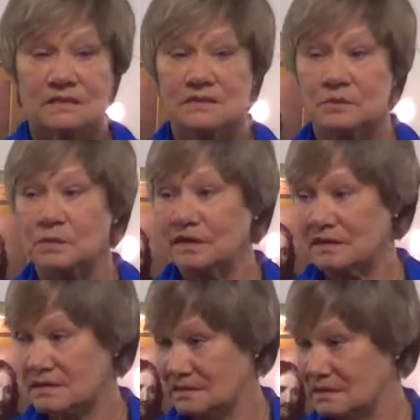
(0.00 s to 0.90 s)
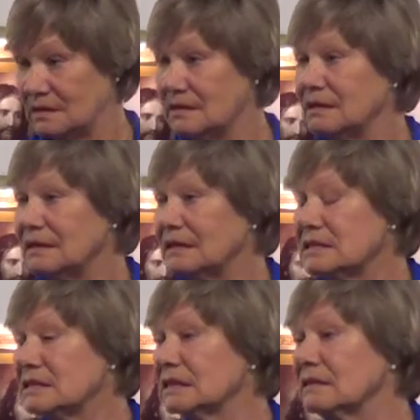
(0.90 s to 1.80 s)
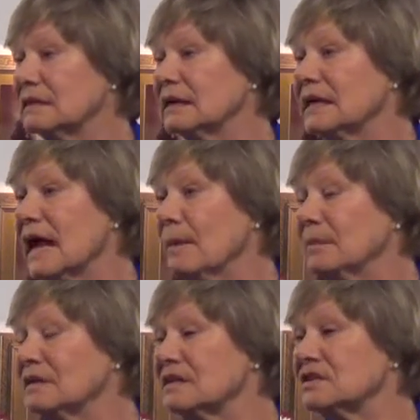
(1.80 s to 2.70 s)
serious incident that had happened.